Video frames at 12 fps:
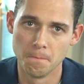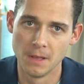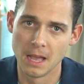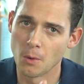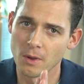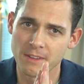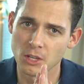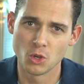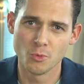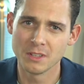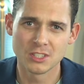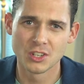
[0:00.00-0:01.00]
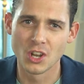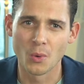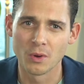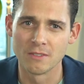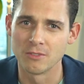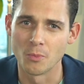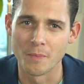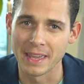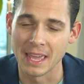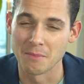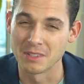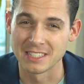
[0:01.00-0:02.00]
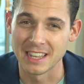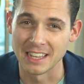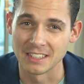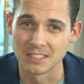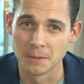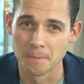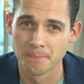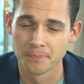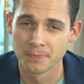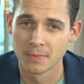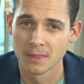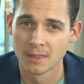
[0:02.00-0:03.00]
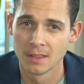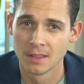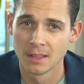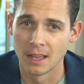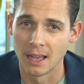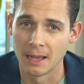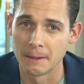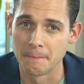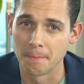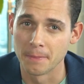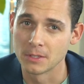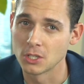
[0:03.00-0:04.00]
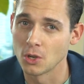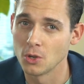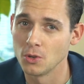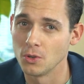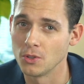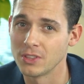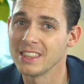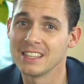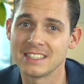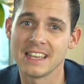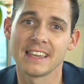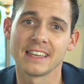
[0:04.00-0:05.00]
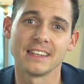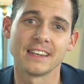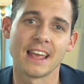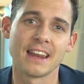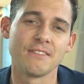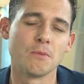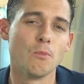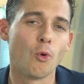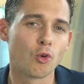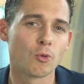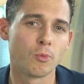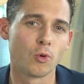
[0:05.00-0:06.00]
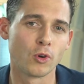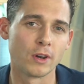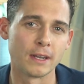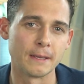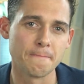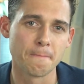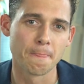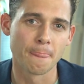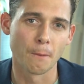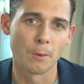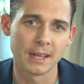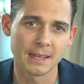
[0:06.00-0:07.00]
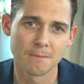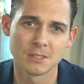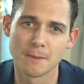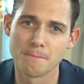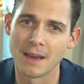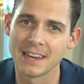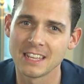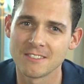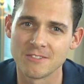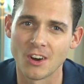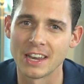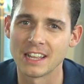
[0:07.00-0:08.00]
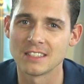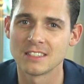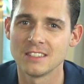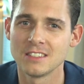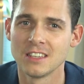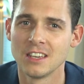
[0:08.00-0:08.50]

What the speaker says: However, humans are known for making mistakes. So then the second, and even more importantly, when it comes to money and finances,